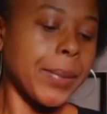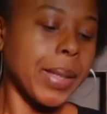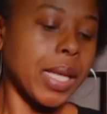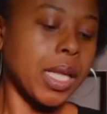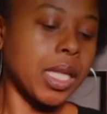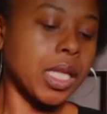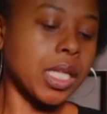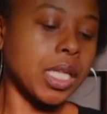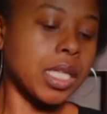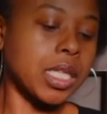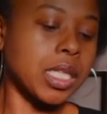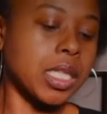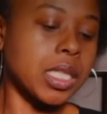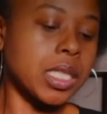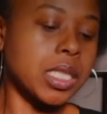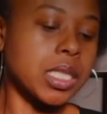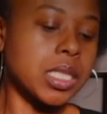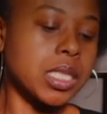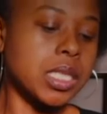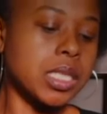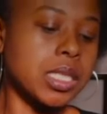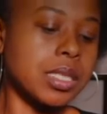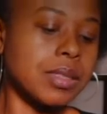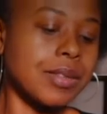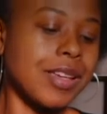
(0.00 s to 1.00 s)
Now look at
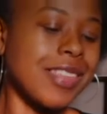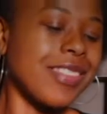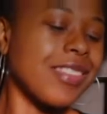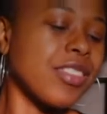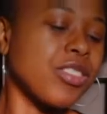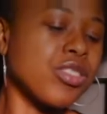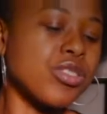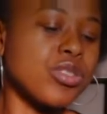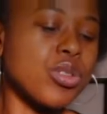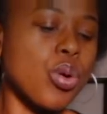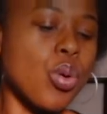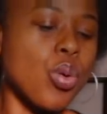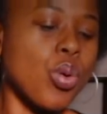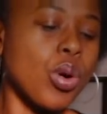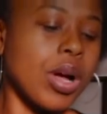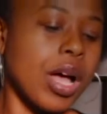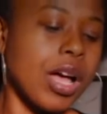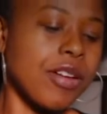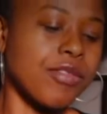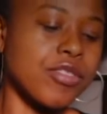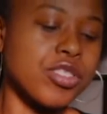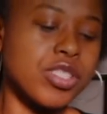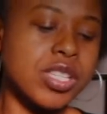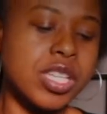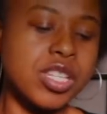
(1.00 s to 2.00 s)
this. And then there's a whole
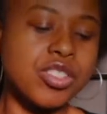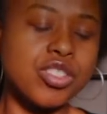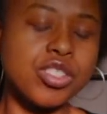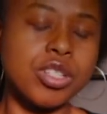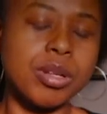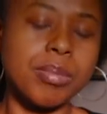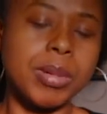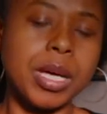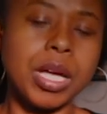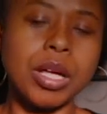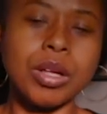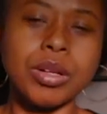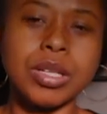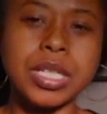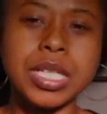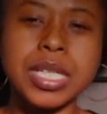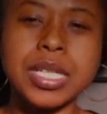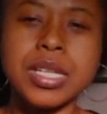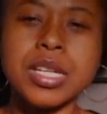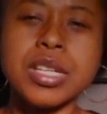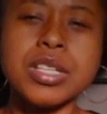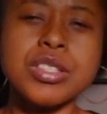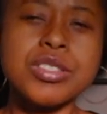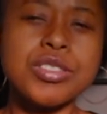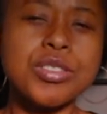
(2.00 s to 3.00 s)
conversation about
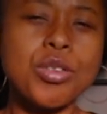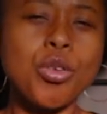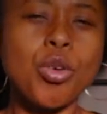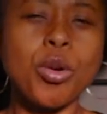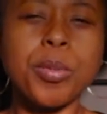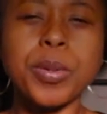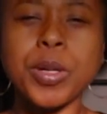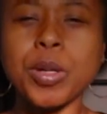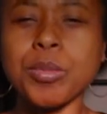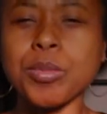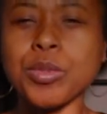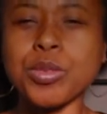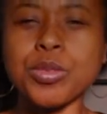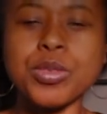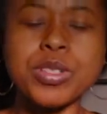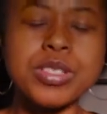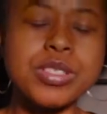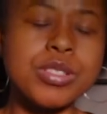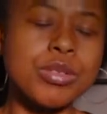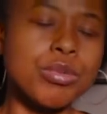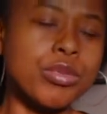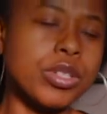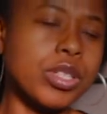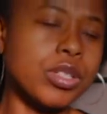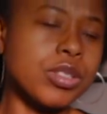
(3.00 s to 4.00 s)
Scorpio moon
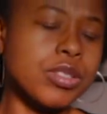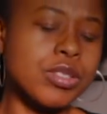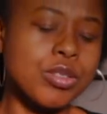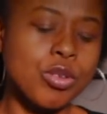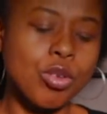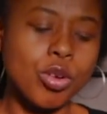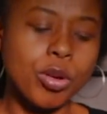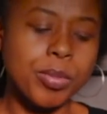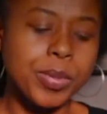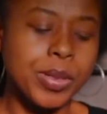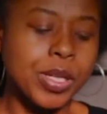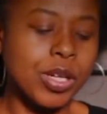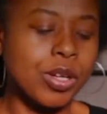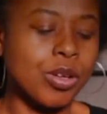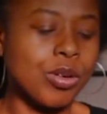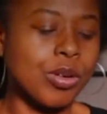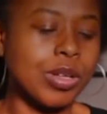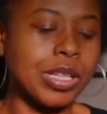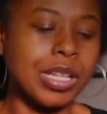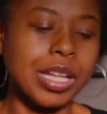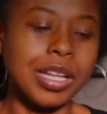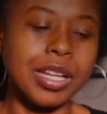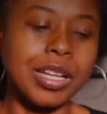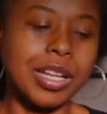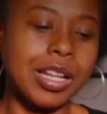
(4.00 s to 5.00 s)
is the real Scorpio,
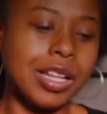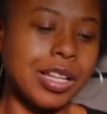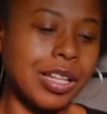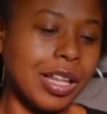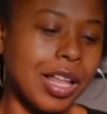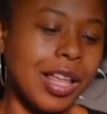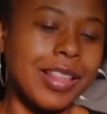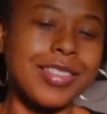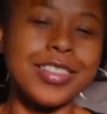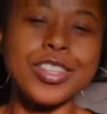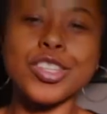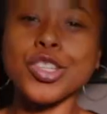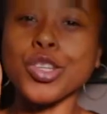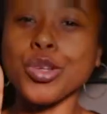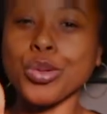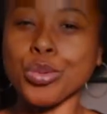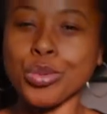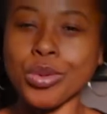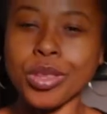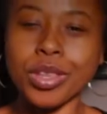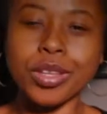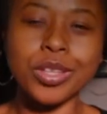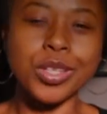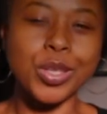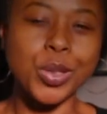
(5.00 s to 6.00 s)
la la la, the
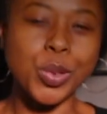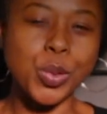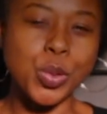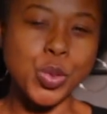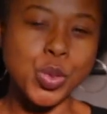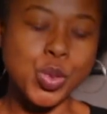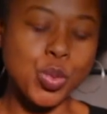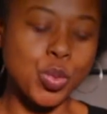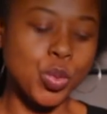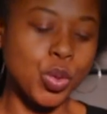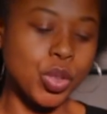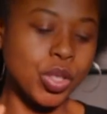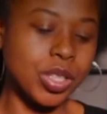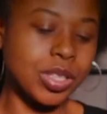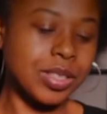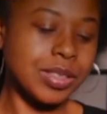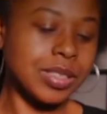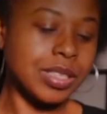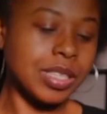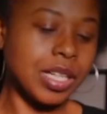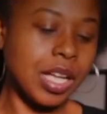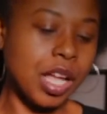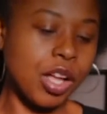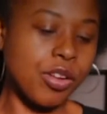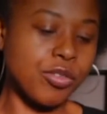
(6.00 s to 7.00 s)
usual
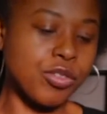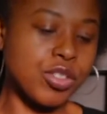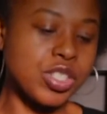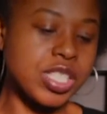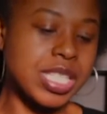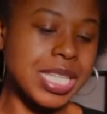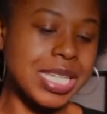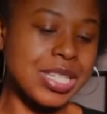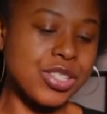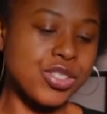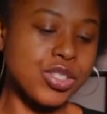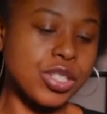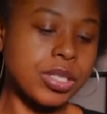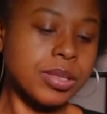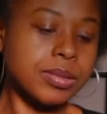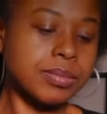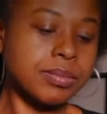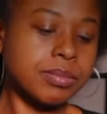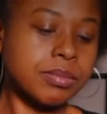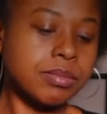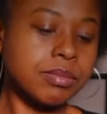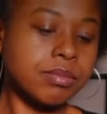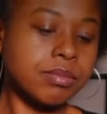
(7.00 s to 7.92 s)
conversation.